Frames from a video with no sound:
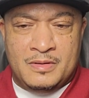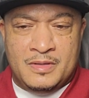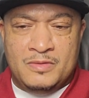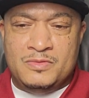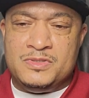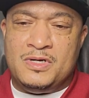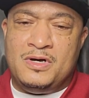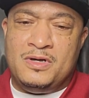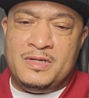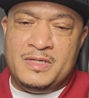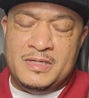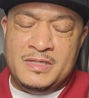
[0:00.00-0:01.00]
it was
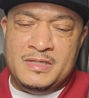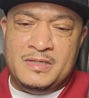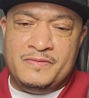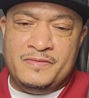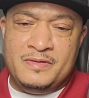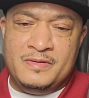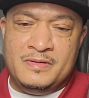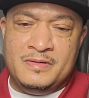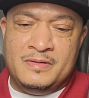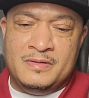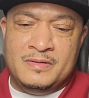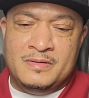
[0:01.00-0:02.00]
all love,
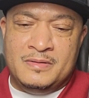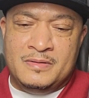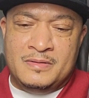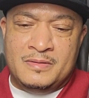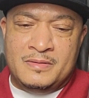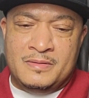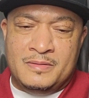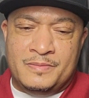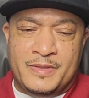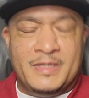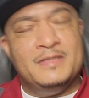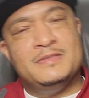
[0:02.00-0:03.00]

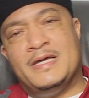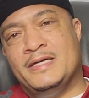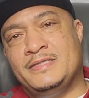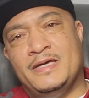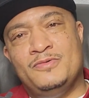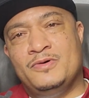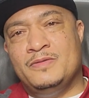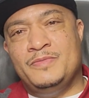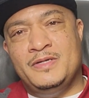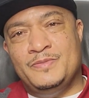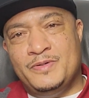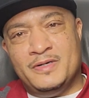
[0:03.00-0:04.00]
but it was like they wanted
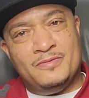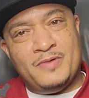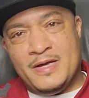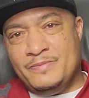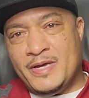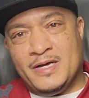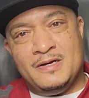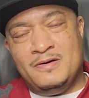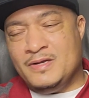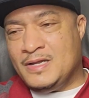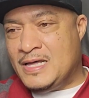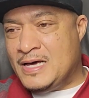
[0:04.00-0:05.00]
me to put it right back
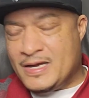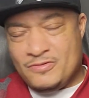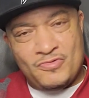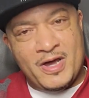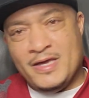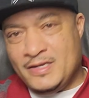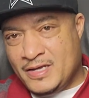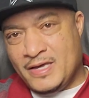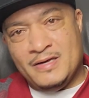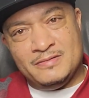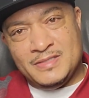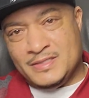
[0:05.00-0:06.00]
on the line right
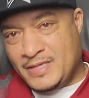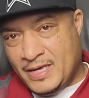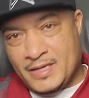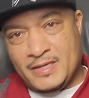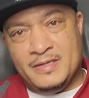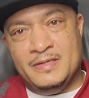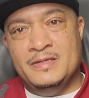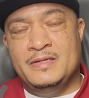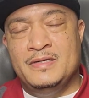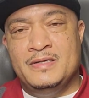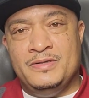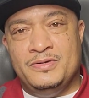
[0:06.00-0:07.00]
now, today.
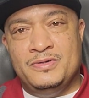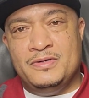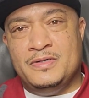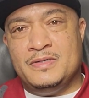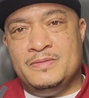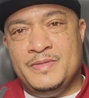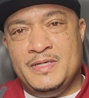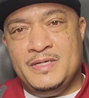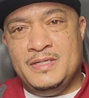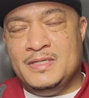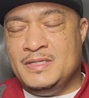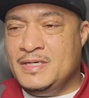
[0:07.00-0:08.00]
You know what I
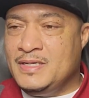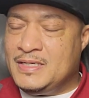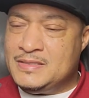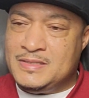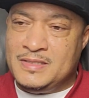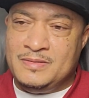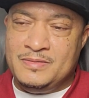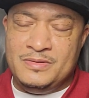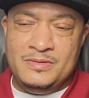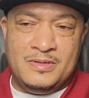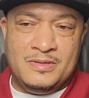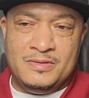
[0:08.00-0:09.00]
mean? And then I seen,
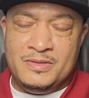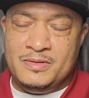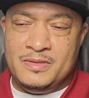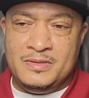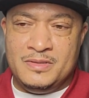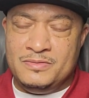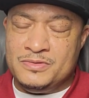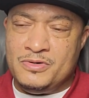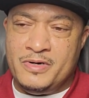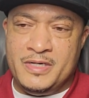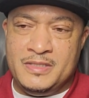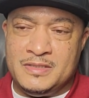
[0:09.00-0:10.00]
it was
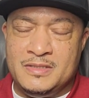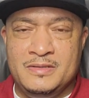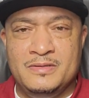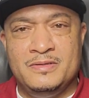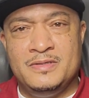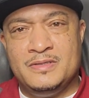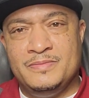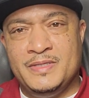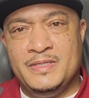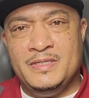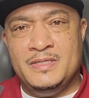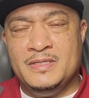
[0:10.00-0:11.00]
crazy. You know what I
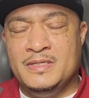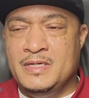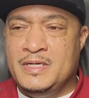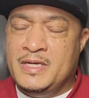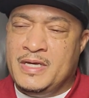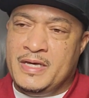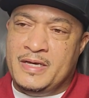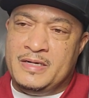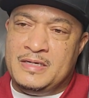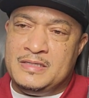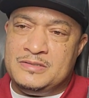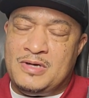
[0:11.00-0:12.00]
mean?
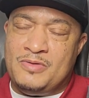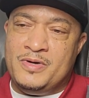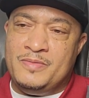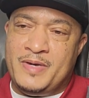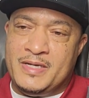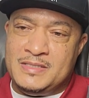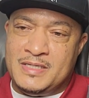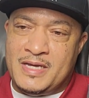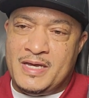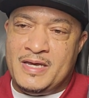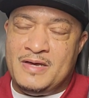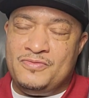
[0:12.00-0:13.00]
And so I went back to the
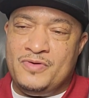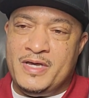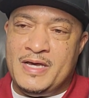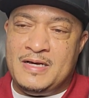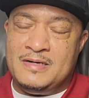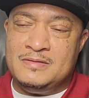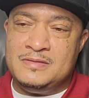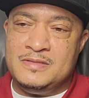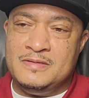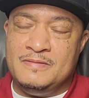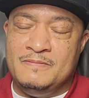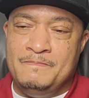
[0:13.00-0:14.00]
halfway house
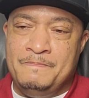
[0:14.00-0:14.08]
and